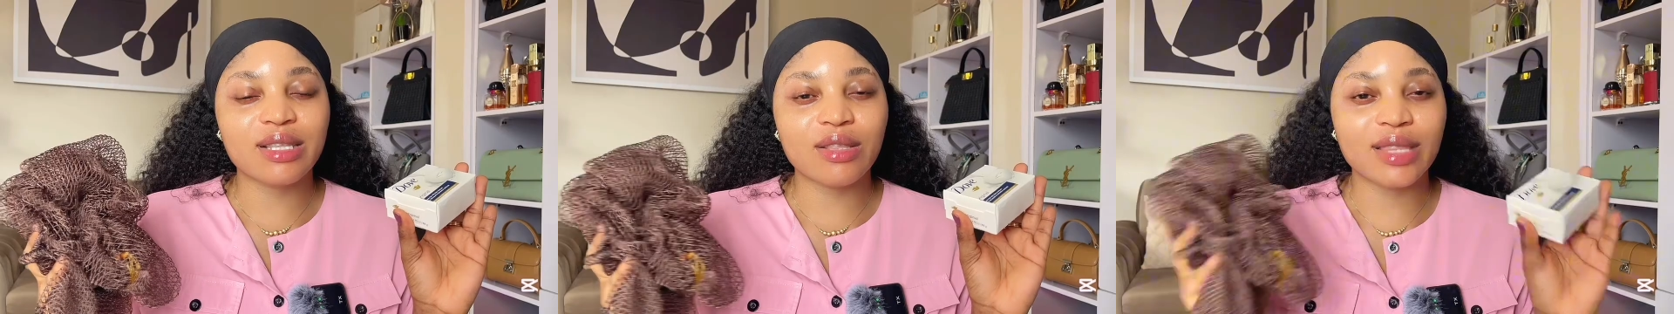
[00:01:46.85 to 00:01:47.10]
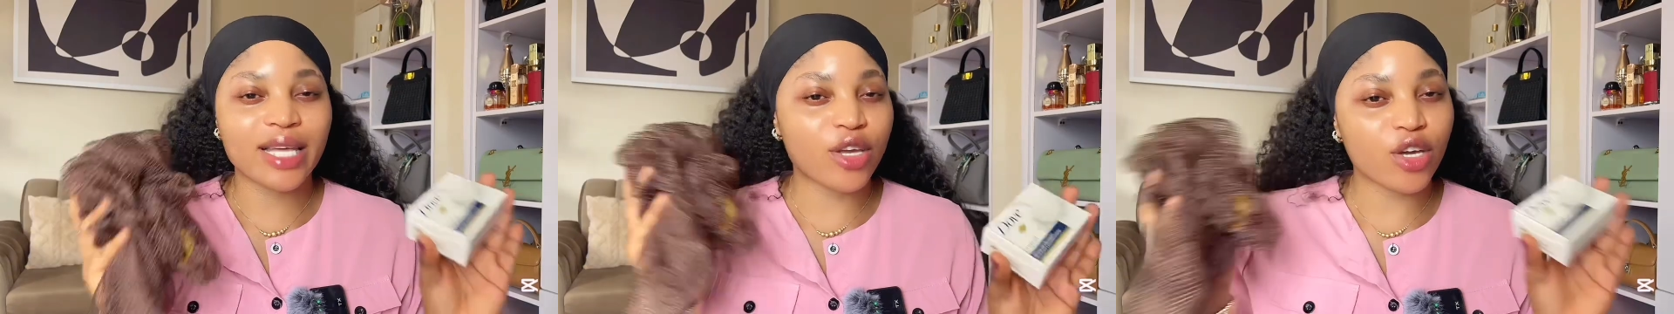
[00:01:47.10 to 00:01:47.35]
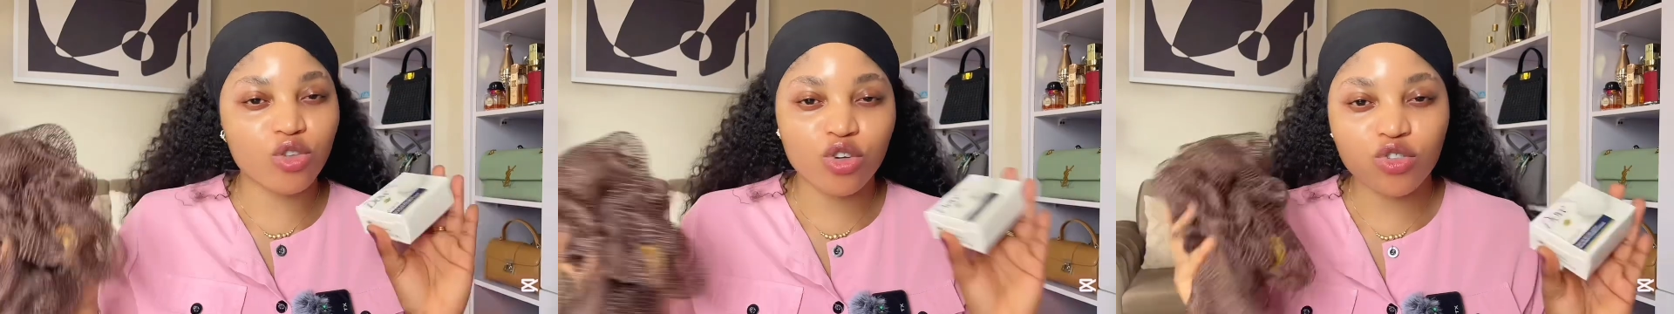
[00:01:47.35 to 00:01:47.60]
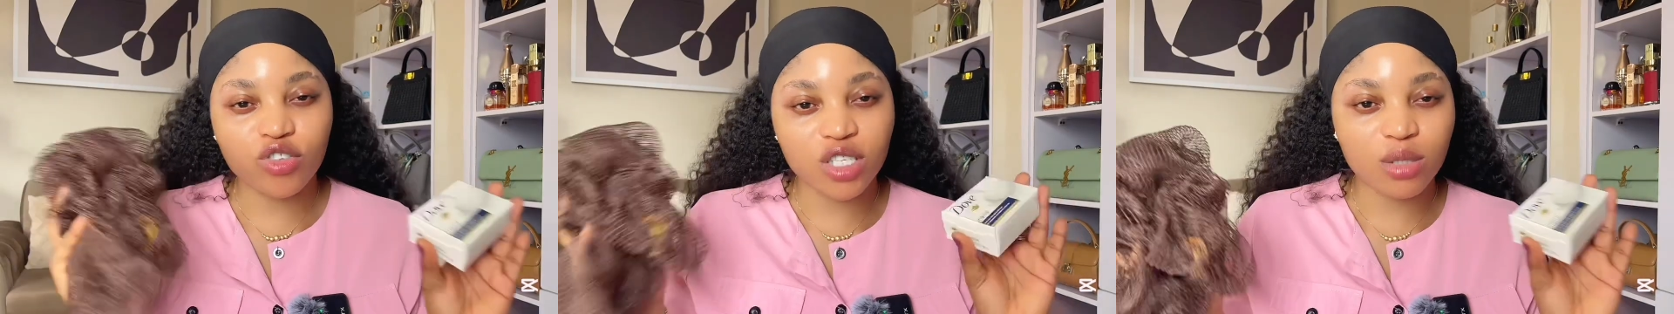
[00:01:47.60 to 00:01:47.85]
that you're not
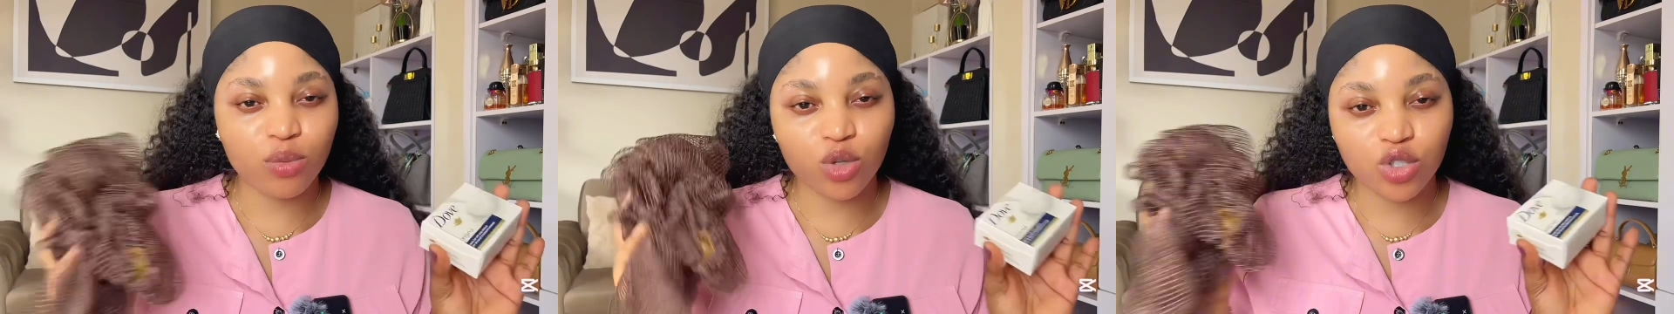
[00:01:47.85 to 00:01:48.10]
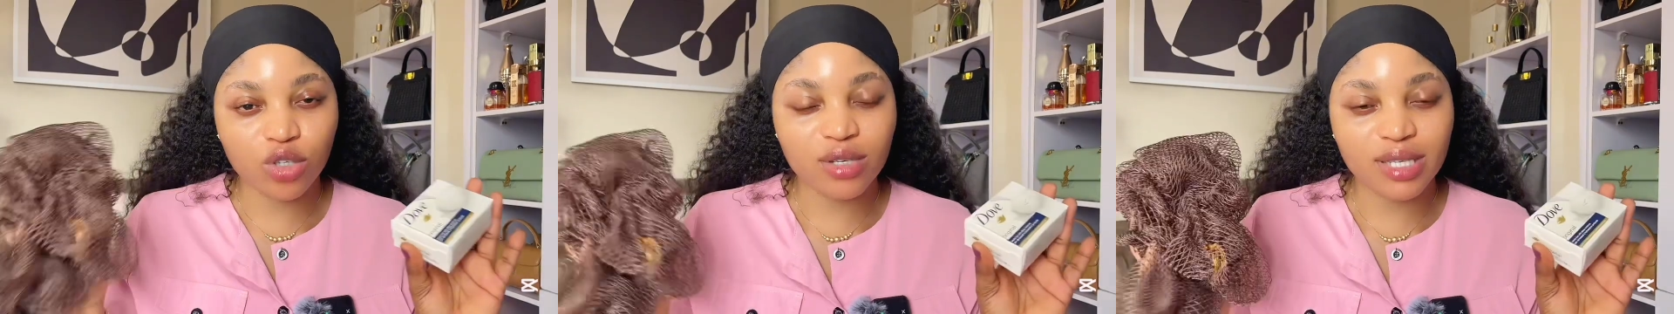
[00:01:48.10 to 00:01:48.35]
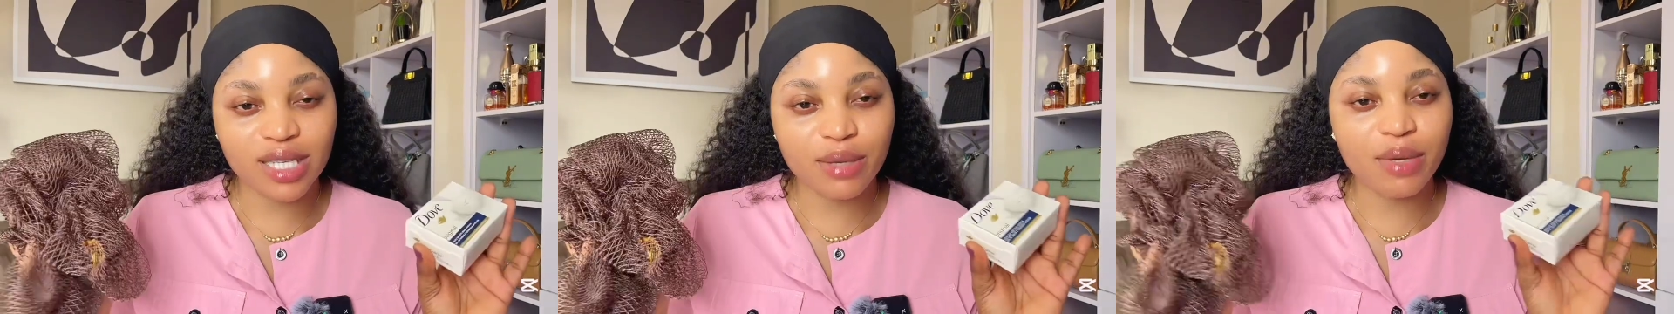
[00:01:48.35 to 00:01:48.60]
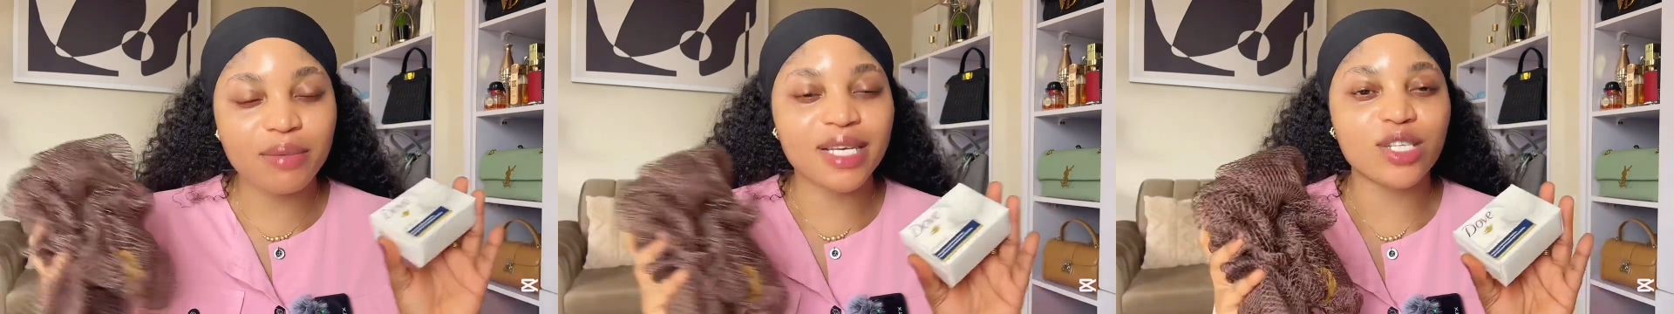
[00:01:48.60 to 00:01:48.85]
using sponge on your skin,
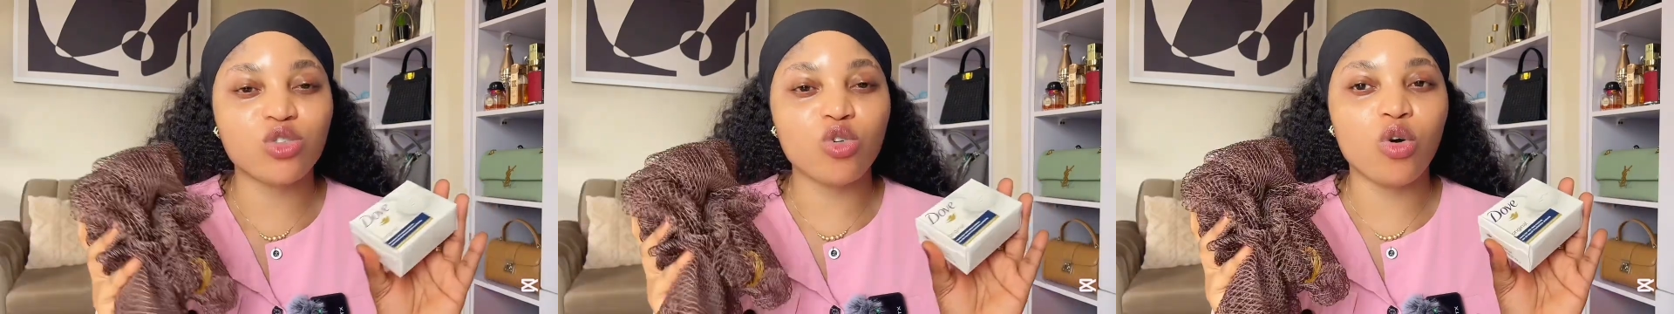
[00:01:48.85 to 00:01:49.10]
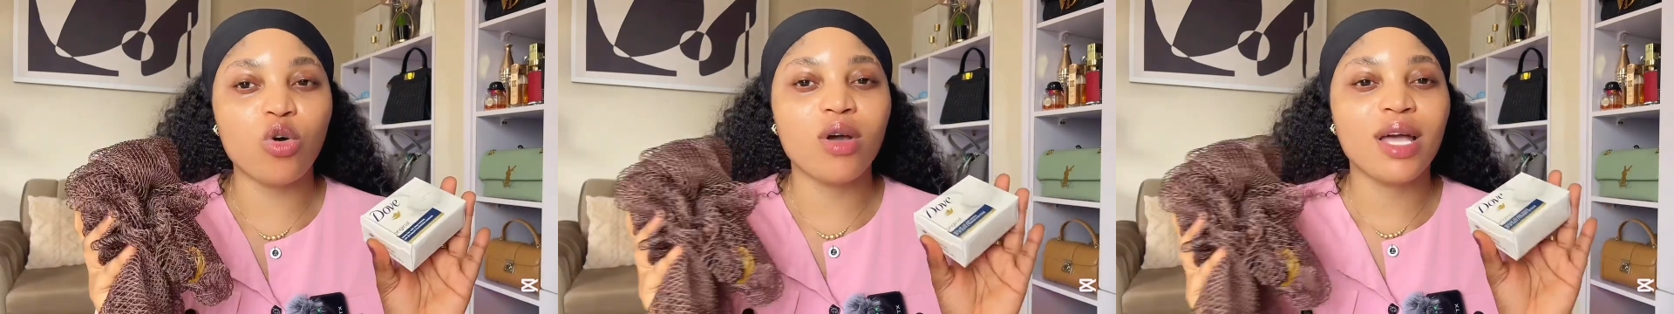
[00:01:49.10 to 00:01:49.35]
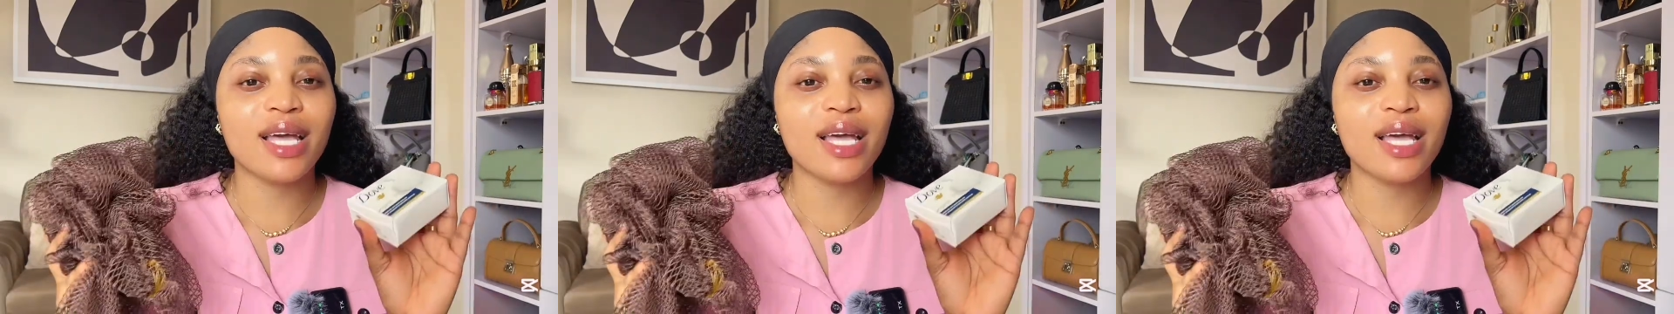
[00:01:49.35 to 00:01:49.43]
maybe there's no